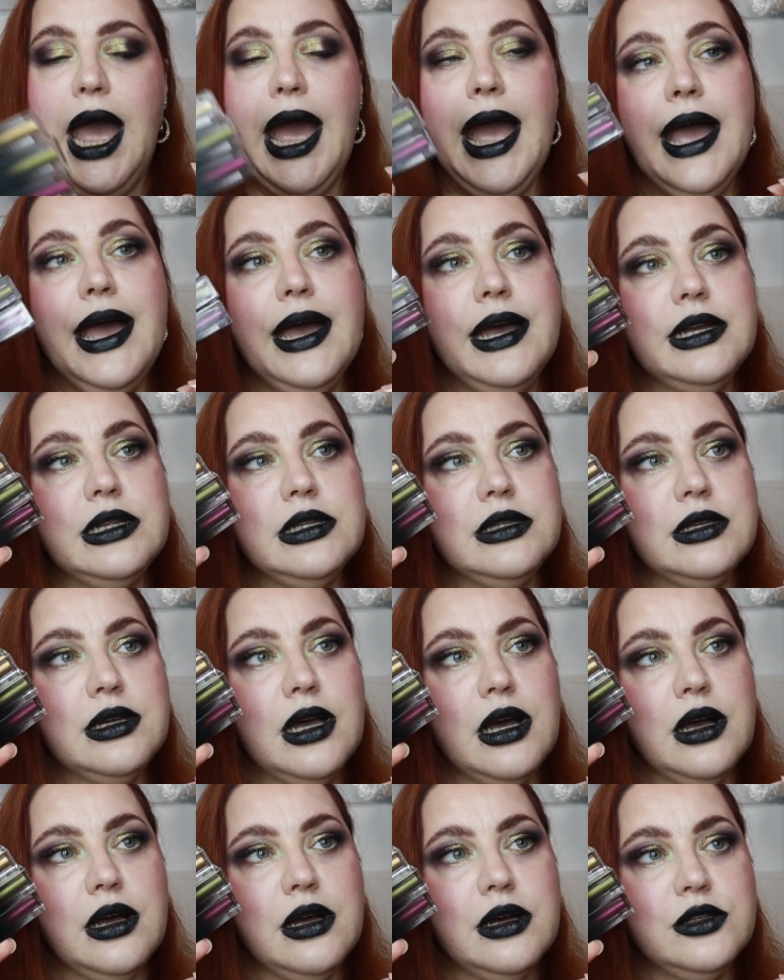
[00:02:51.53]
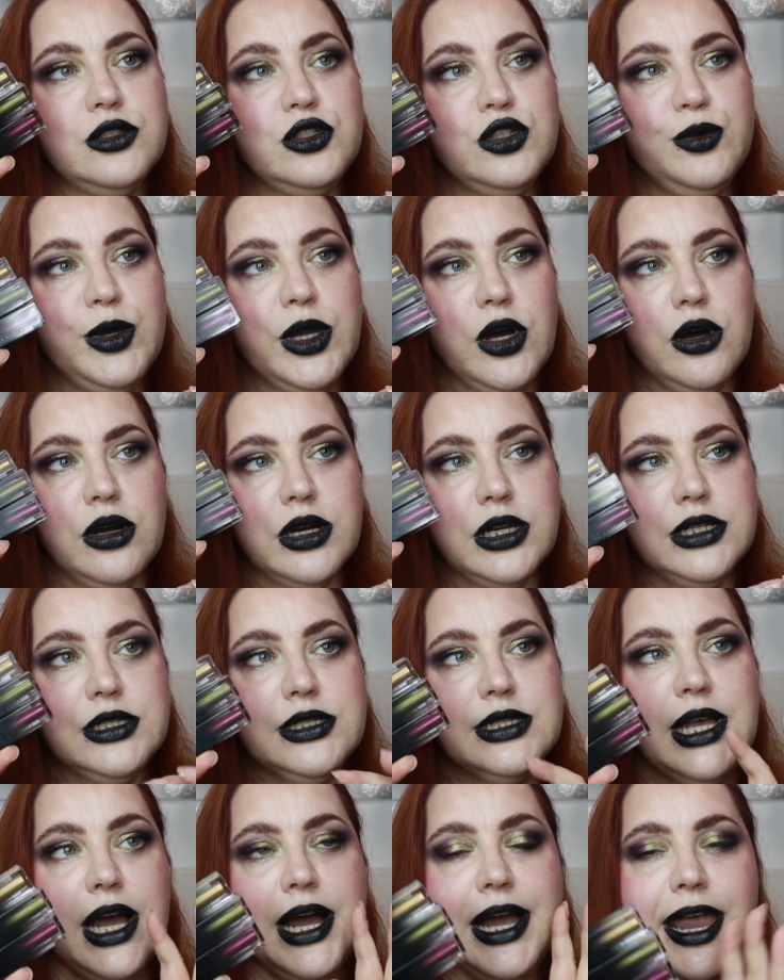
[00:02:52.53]
And to be
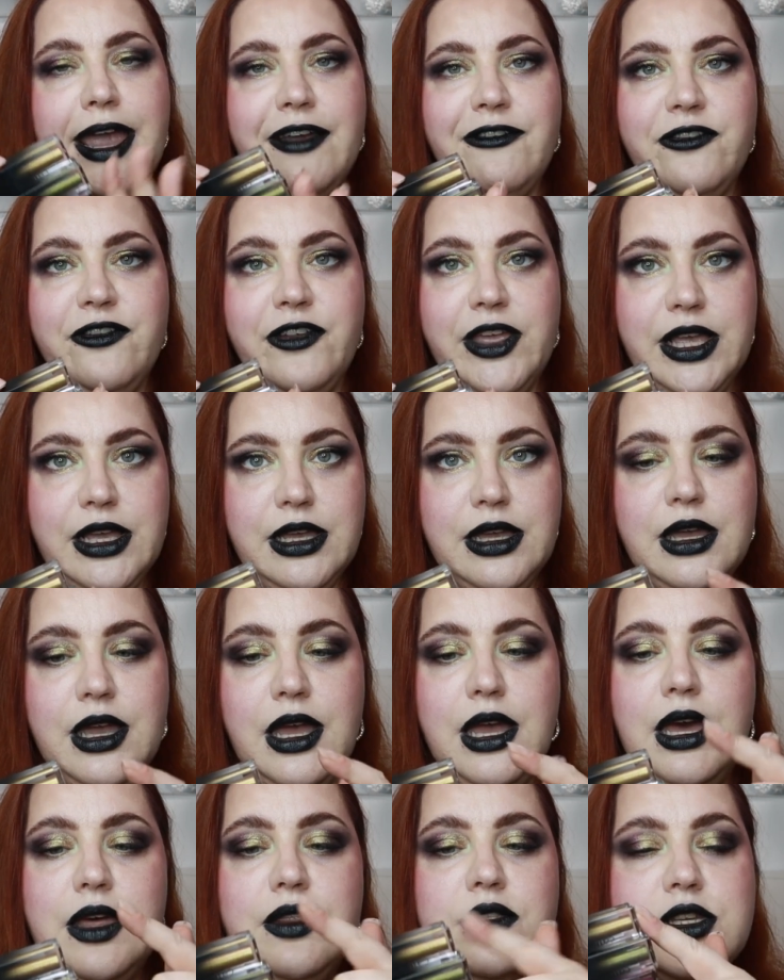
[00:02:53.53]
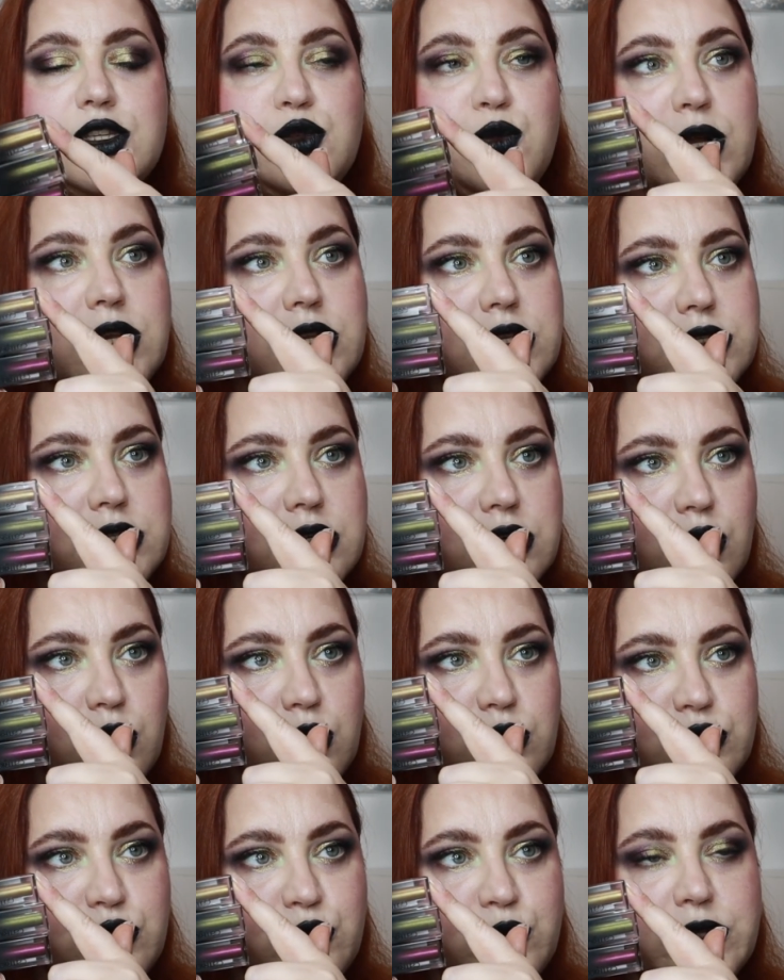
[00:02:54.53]
honest, I think this one is a
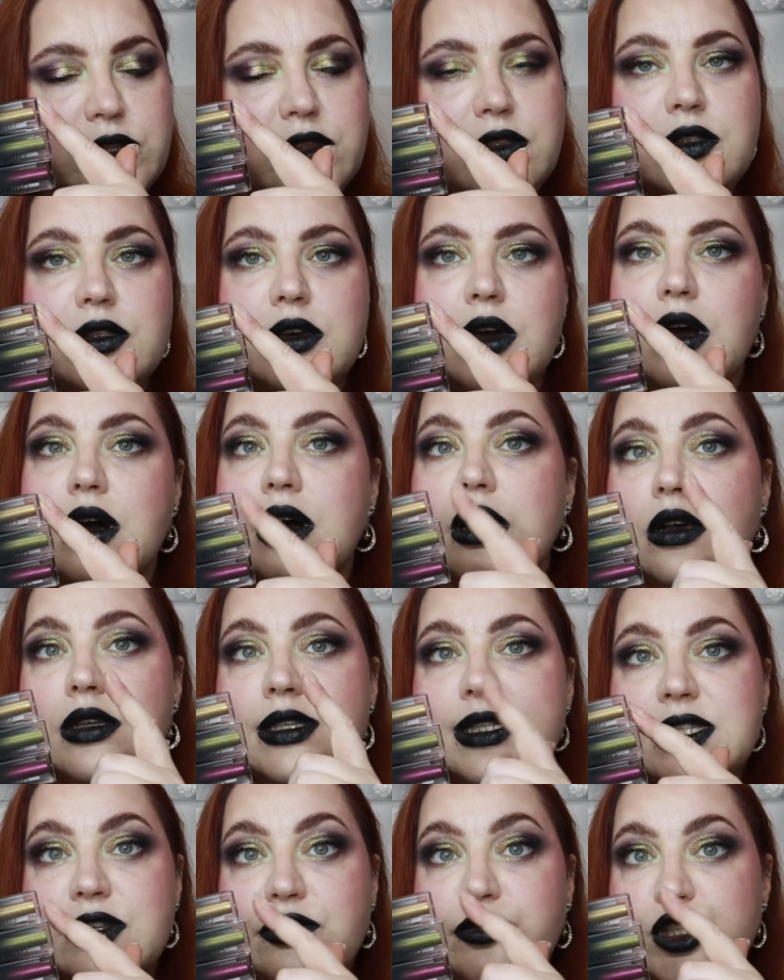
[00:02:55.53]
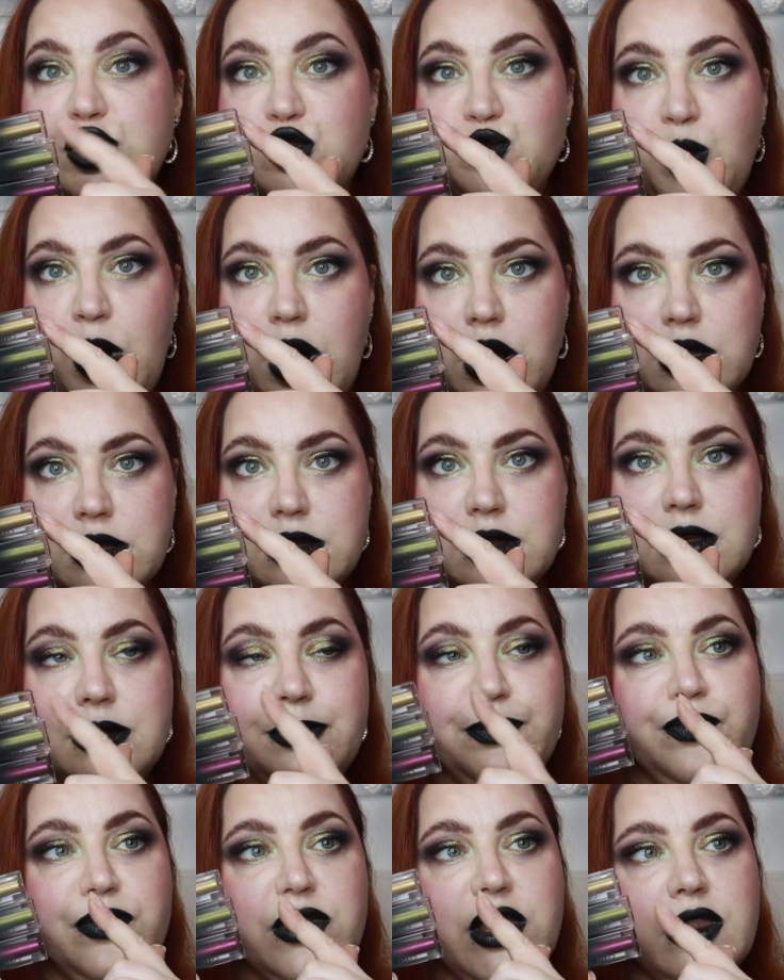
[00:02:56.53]
gold with silver sparkle.
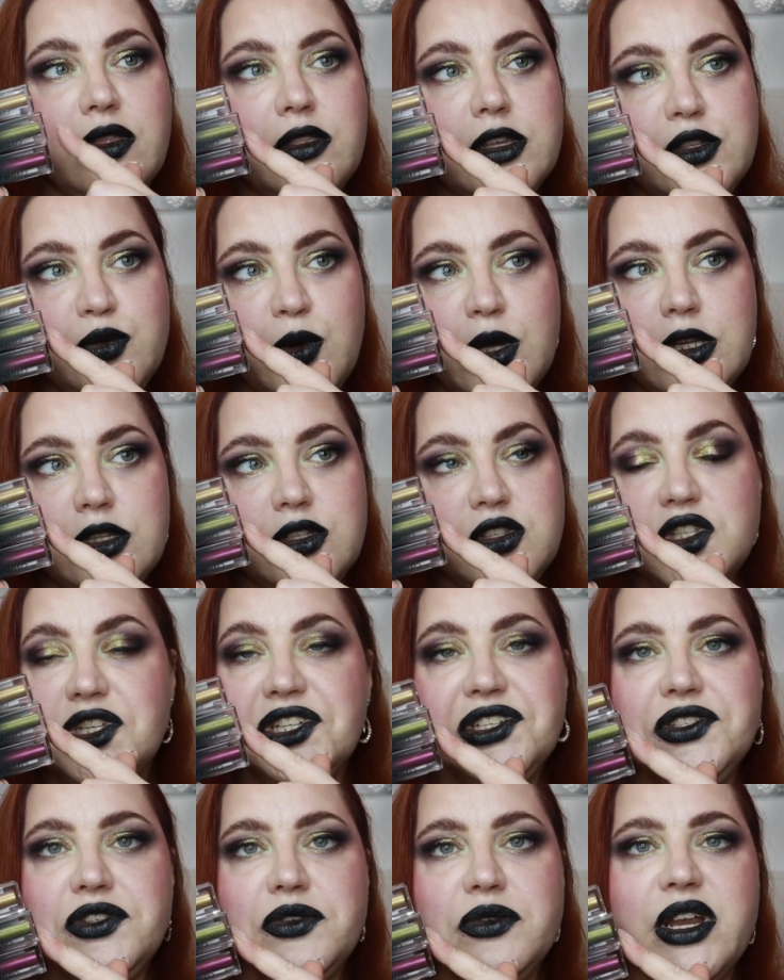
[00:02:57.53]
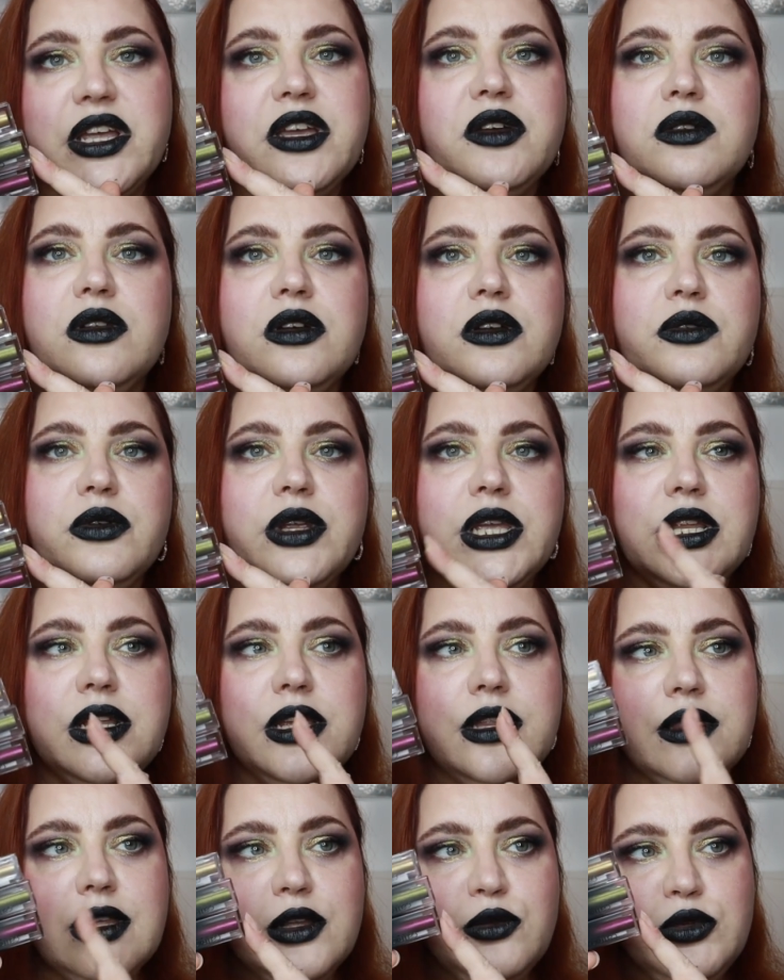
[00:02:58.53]
This one is just a regular green,
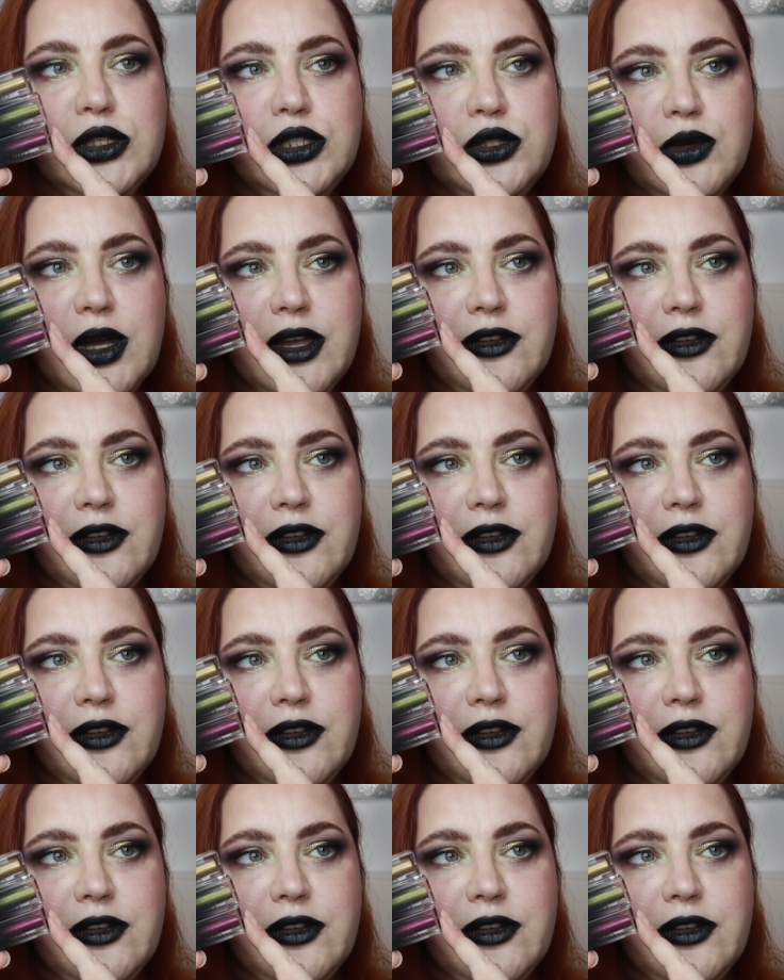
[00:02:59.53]
and then we do